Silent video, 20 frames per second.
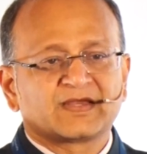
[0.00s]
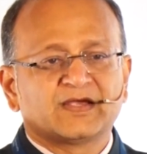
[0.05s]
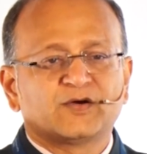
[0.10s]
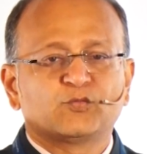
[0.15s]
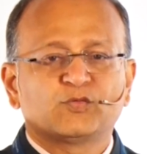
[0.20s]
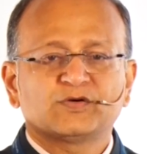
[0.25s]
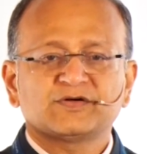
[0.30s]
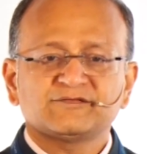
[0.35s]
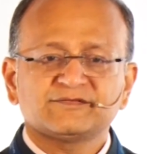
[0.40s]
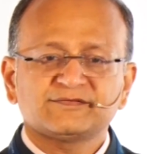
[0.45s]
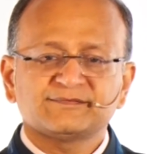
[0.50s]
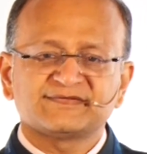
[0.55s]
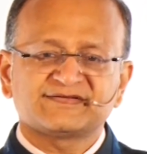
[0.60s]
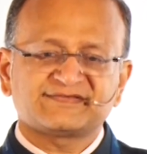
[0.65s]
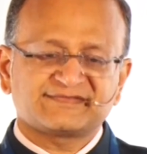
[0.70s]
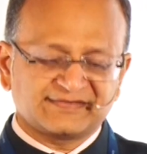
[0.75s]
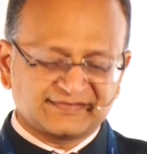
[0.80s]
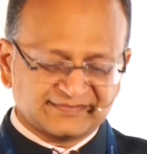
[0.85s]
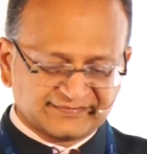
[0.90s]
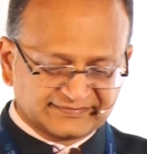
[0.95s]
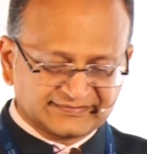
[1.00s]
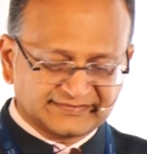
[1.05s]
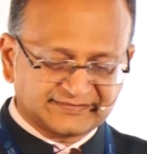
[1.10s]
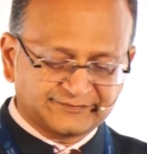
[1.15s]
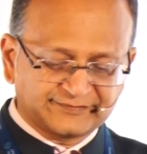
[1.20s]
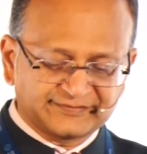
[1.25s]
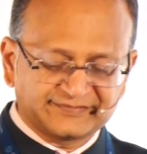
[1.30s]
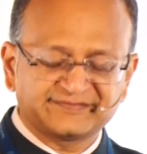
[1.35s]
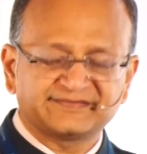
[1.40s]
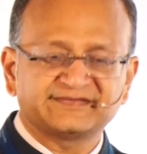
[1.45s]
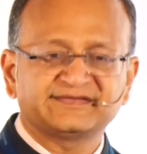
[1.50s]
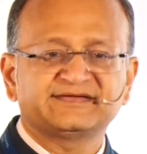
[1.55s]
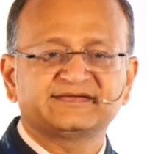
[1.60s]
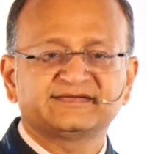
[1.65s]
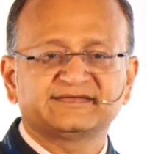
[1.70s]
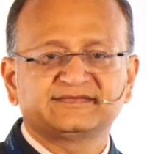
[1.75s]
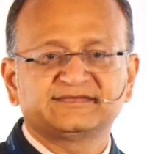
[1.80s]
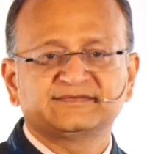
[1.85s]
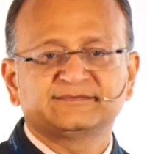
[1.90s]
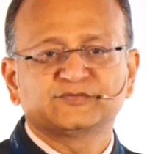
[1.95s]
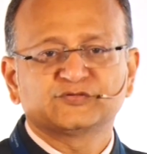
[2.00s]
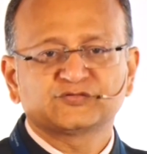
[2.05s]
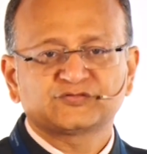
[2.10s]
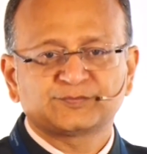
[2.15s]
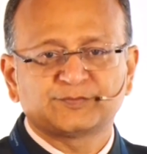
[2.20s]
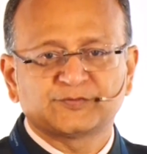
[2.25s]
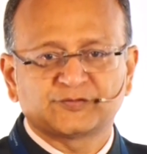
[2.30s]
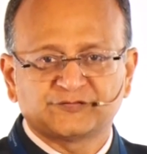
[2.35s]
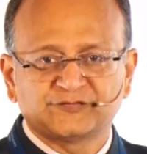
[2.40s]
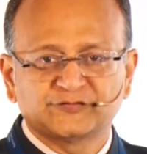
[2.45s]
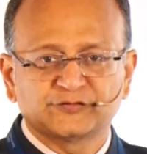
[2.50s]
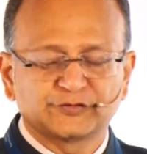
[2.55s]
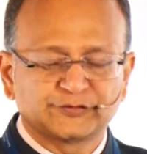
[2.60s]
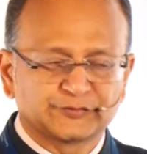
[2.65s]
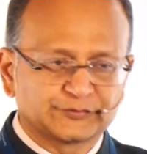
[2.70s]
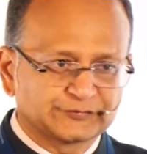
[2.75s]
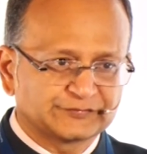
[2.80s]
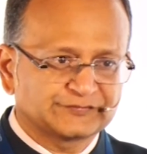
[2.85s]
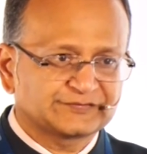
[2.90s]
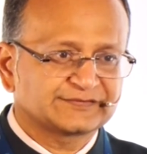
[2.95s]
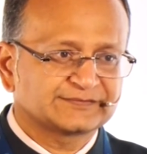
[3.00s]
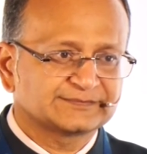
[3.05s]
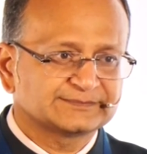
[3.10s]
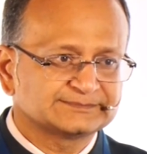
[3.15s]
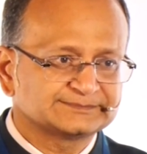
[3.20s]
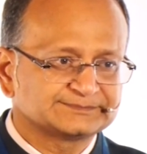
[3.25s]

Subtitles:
One of the mistakes that we see in most portfolios